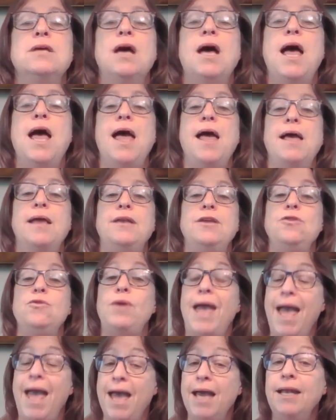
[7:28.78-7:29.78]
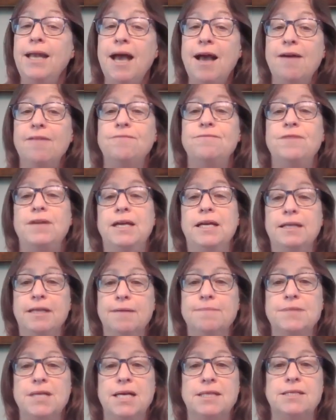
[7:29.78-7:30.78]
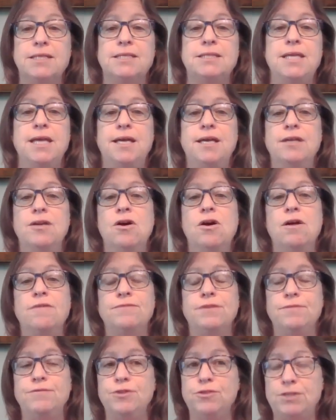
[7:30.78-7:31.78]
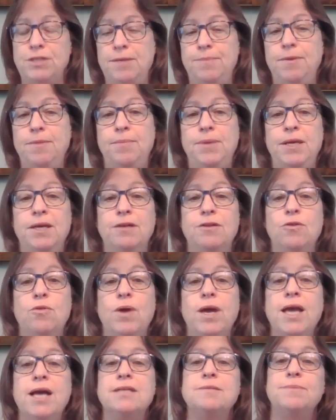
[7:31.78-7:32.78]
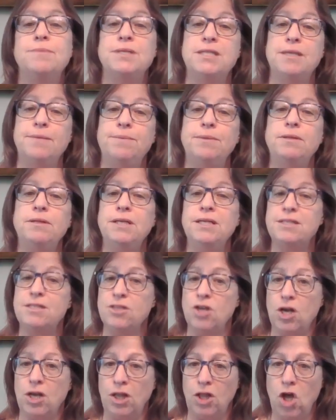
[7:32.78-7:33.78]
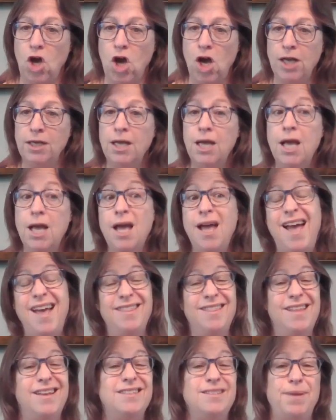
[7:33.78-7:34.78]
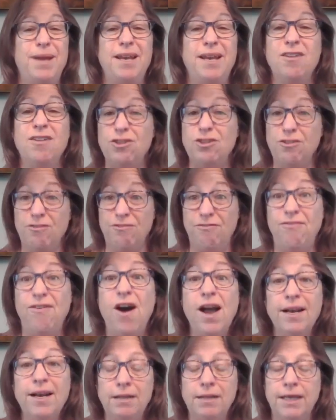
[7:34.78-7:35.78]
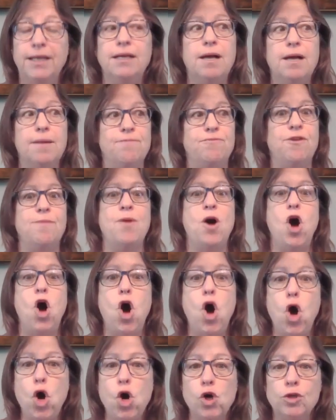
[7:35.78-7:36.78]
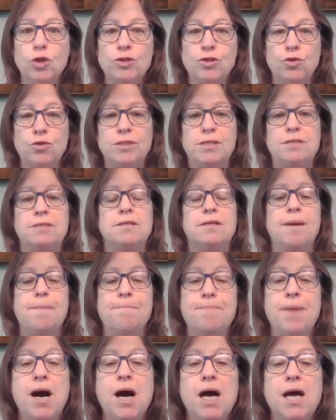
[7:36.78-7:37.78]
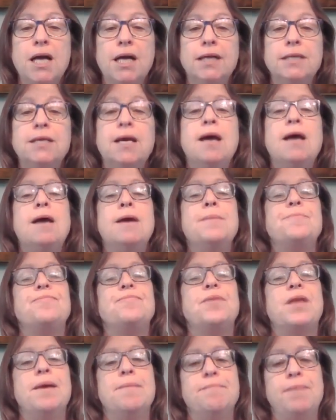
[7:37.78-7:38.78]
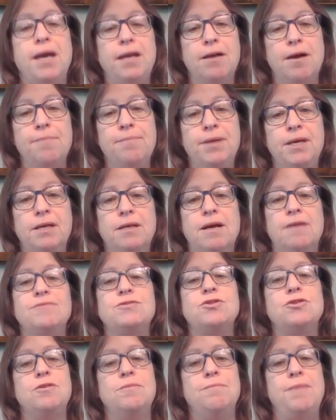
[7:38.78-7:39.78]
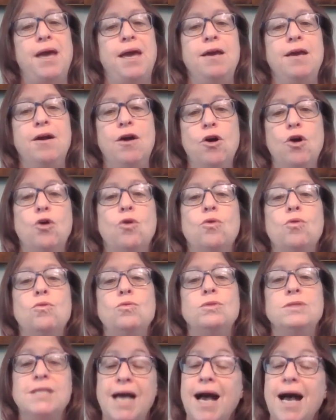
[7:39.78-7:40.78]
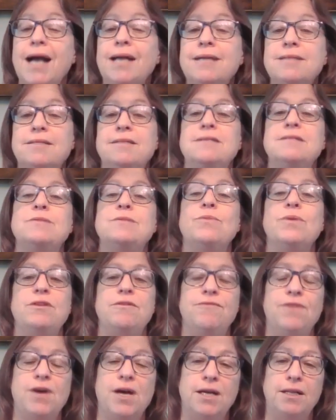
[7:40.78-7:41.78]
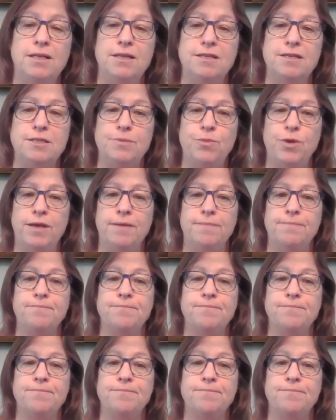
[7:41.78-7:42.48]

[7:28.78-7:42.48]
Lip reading: And you can have income taxes taken off of your CPP and OAS, but typically it's not a lot. And then depending on your final income from all sources combined, it may not be enough. So you may owe taxes when you file in the spring.